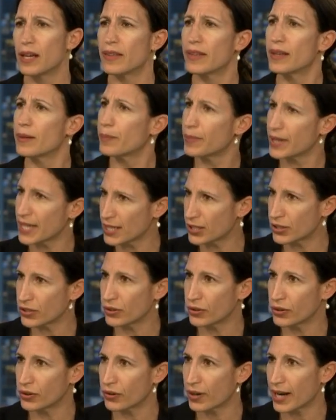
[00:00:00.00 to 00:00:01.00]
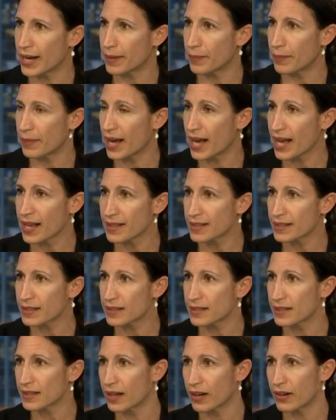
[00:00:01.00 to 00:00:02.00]
The P2 grade
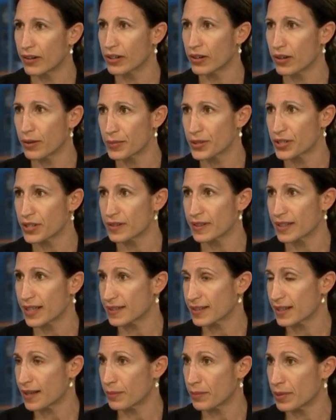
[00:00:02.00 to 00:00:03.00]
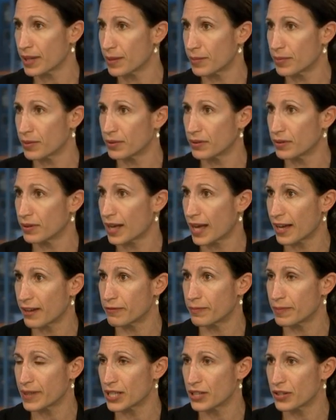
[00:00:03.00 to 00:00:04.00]
masks are an option that some people
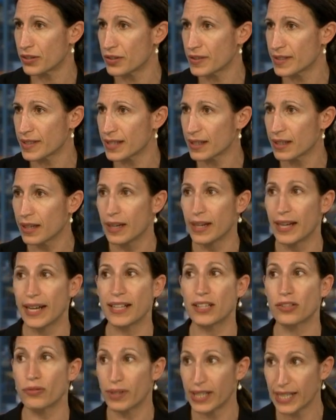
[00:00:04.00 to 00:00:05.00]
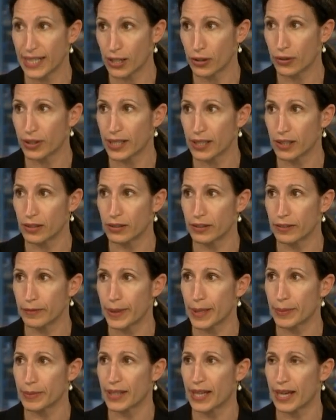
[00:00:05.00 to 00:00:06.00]
have been using. It's really critical if
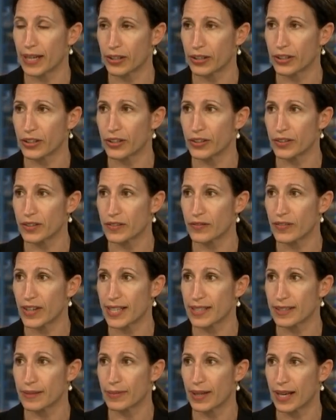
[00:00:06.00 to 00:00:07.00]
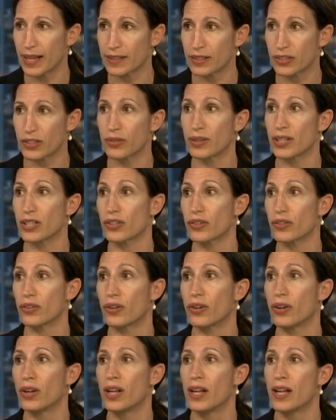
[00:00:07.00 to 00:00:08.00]
people are going to use face masks to
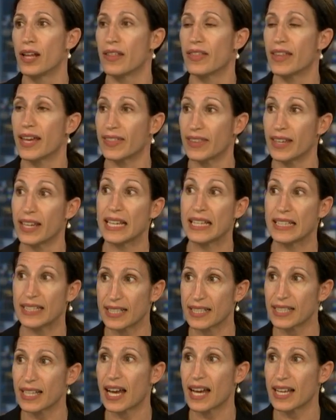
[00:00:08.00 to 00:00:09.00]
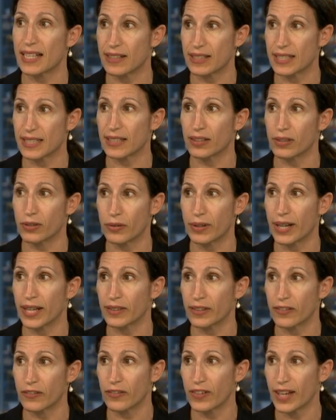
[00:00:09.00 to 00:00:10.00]
ensure that there is a tight seal
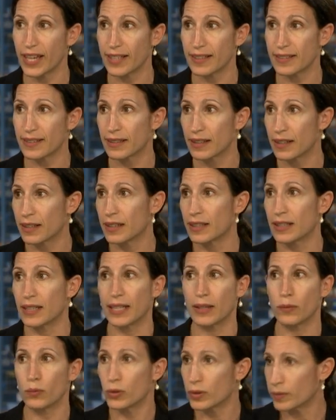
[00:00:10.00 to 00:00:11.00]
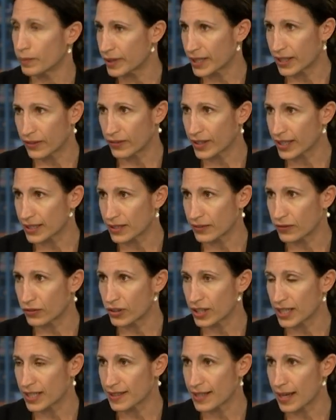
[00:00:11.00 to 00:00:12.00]
around the face. It wouldn't be effective,
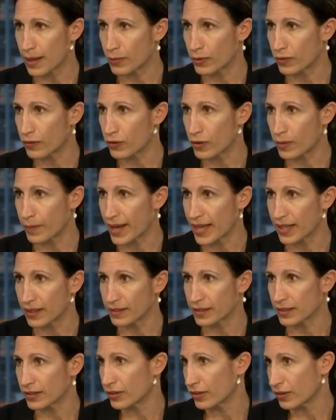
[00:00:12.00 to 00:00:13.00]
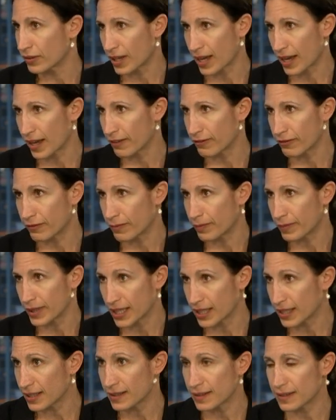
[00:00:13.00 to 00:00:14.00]
for example, for males who have
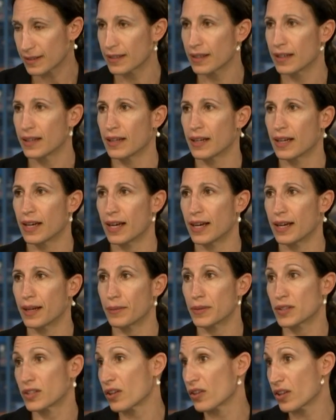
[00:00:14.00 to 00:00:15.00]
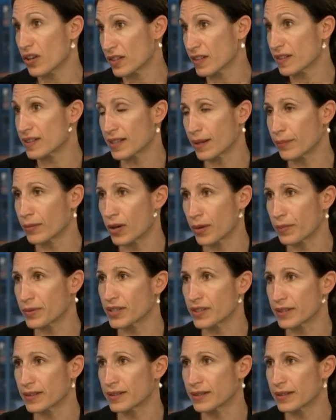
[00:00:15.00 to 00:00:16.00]
beards. Um, so, those are some
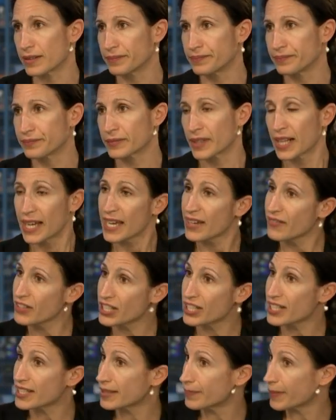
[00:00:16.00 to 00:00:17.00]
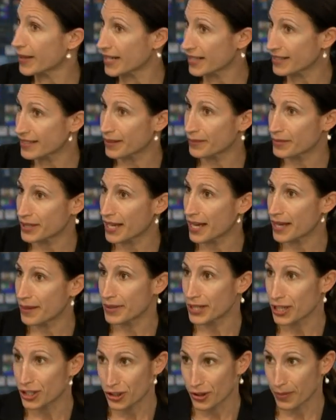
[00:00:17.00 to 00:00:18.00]
options even just spending some time
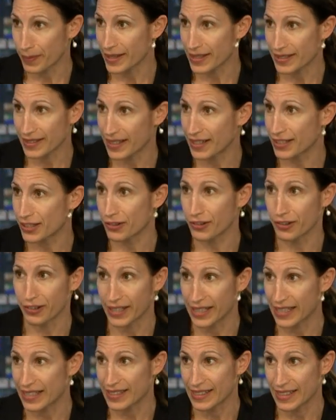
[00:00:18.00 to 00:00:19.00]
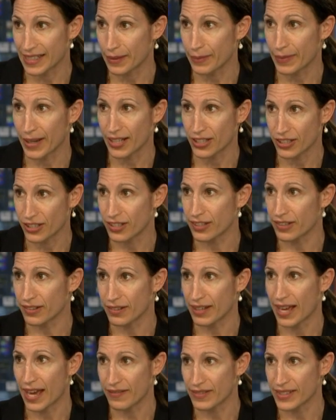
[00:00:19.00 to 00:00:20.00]
in a shopping centre or in a cinema
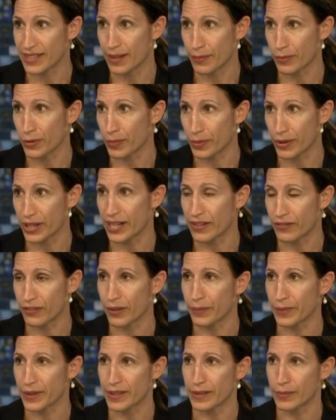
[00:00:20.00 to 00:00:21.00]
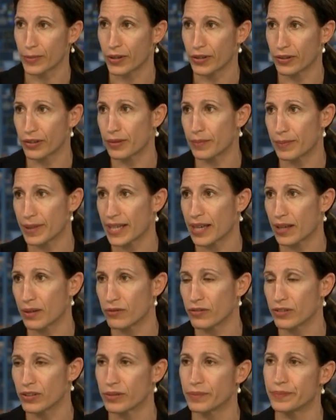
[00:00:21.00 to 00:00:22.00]
to have some reprieve from the smoke could be
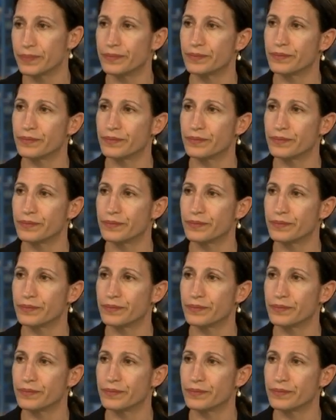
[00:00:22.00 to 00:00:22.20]
helpful.